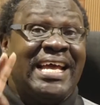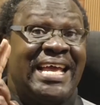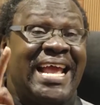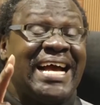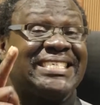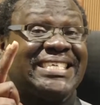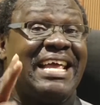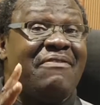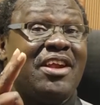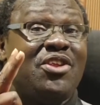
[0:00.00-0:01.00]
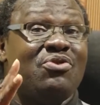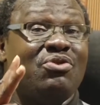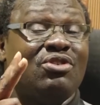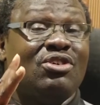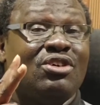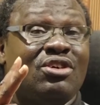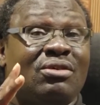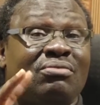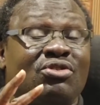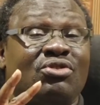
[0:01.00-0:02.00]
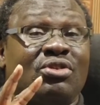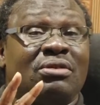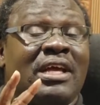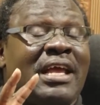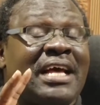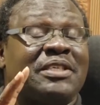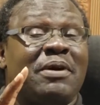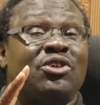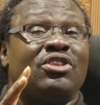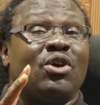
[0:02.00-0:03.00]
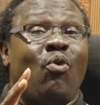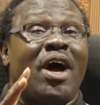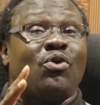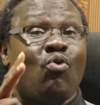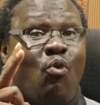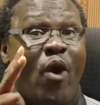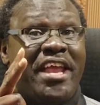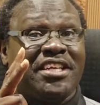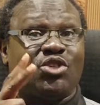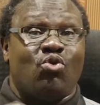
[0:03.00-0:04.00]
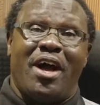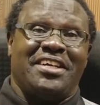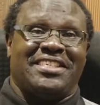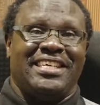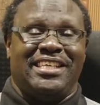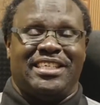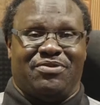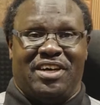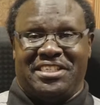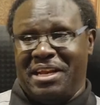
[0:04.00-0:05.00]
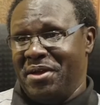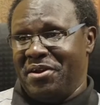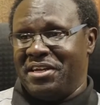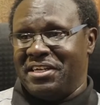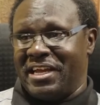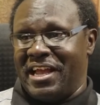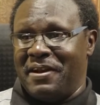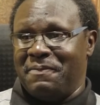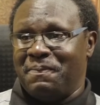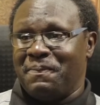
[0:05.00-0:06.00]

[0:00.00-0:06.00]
He has given you, he has mentioned the word wait twice in this verse. Let me read it again.